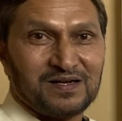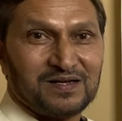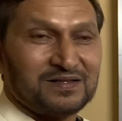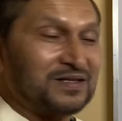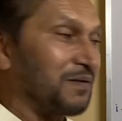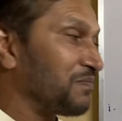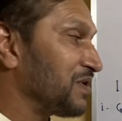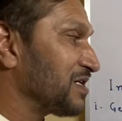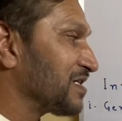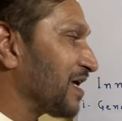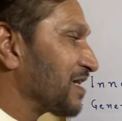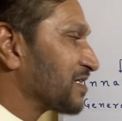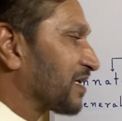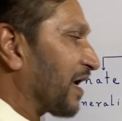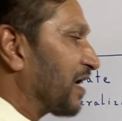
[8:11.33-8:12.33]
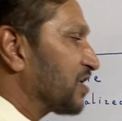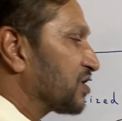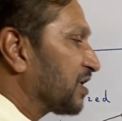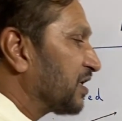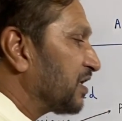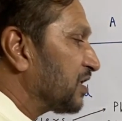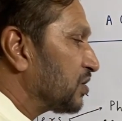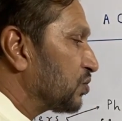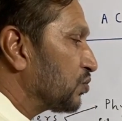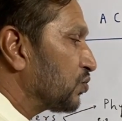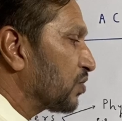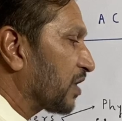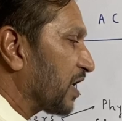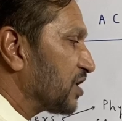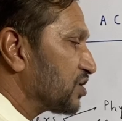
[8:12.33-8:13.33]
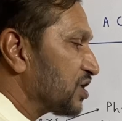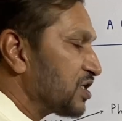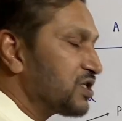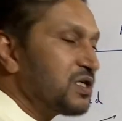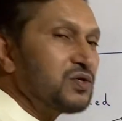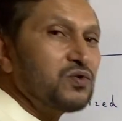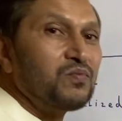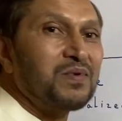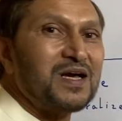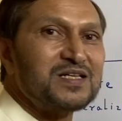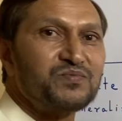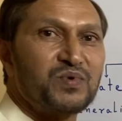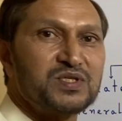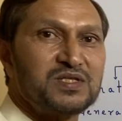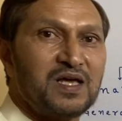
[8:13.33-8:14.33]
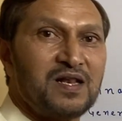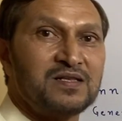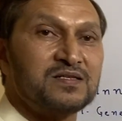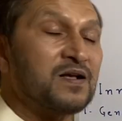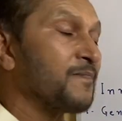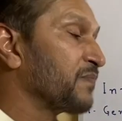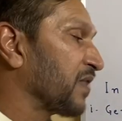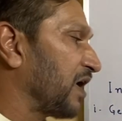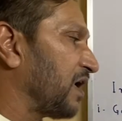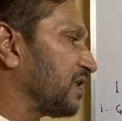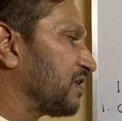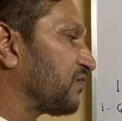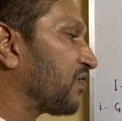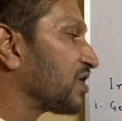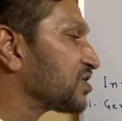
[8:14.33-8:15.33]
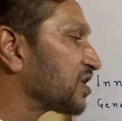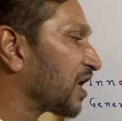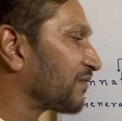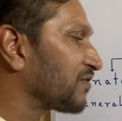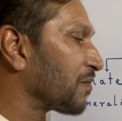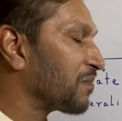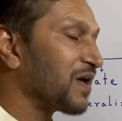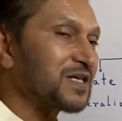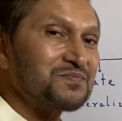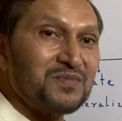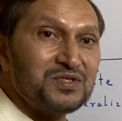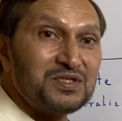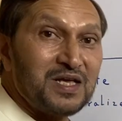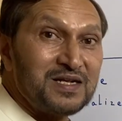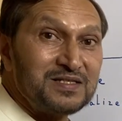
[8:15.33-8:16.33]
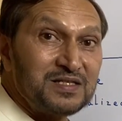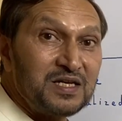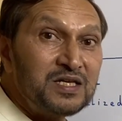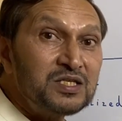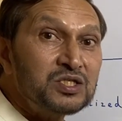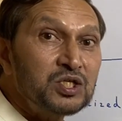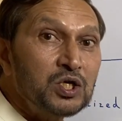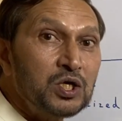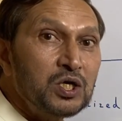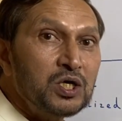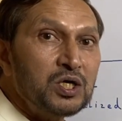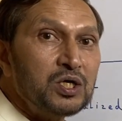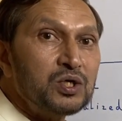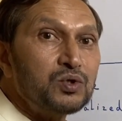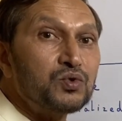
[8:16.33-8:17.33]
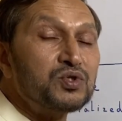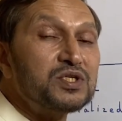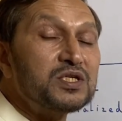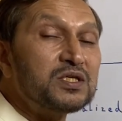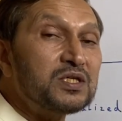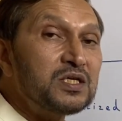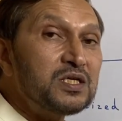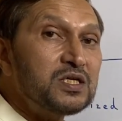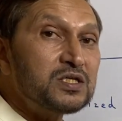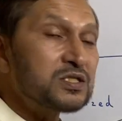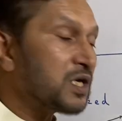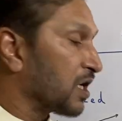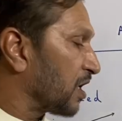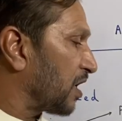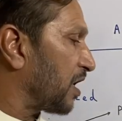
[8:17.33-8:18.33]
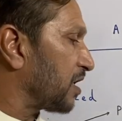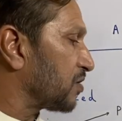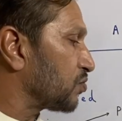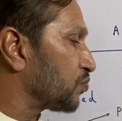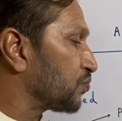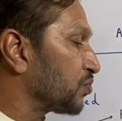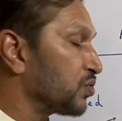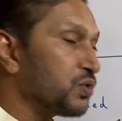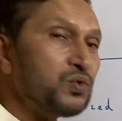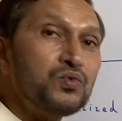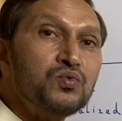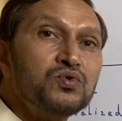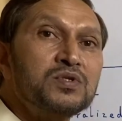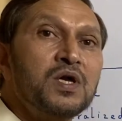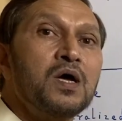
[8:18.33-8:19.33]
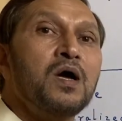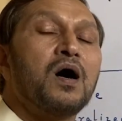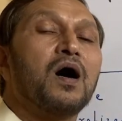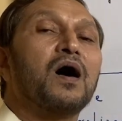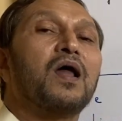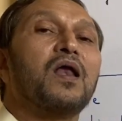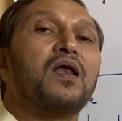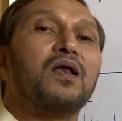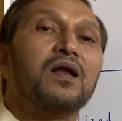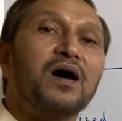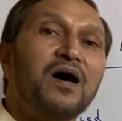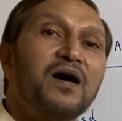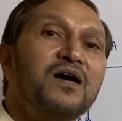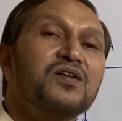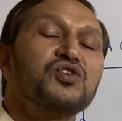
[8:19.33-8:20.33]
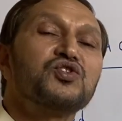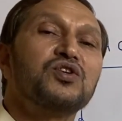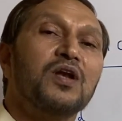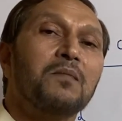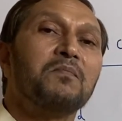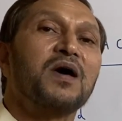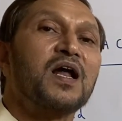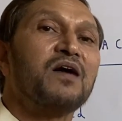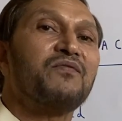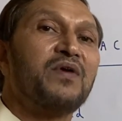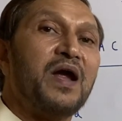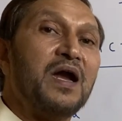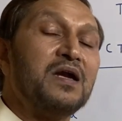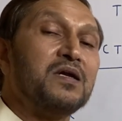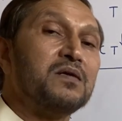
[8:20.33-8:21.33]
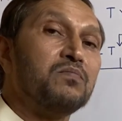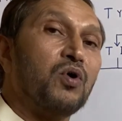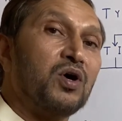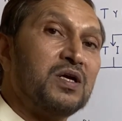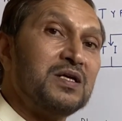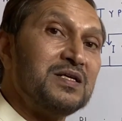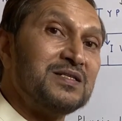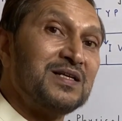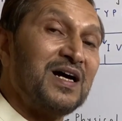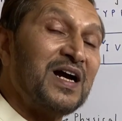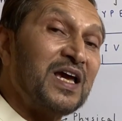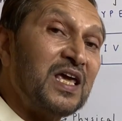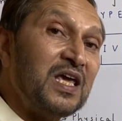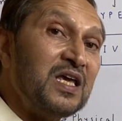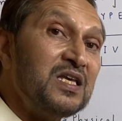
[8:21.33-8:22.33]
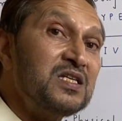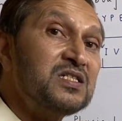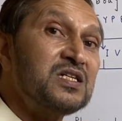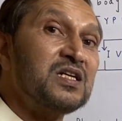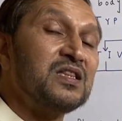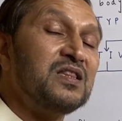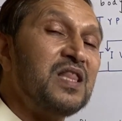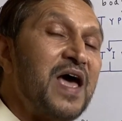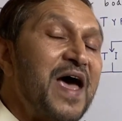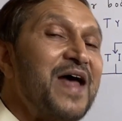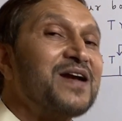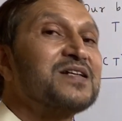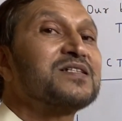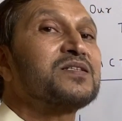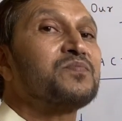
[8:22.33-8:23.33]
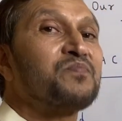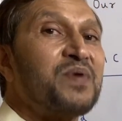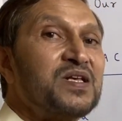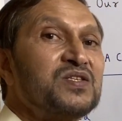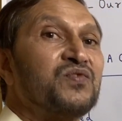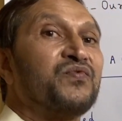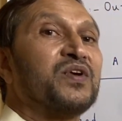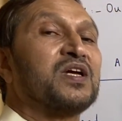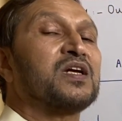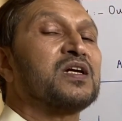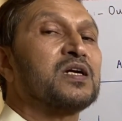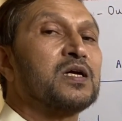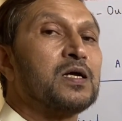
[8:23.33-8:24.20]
The B cells can change into plasma cells, and the function of the plasma cells is to secrete and to produce a large number of antibodies against that specific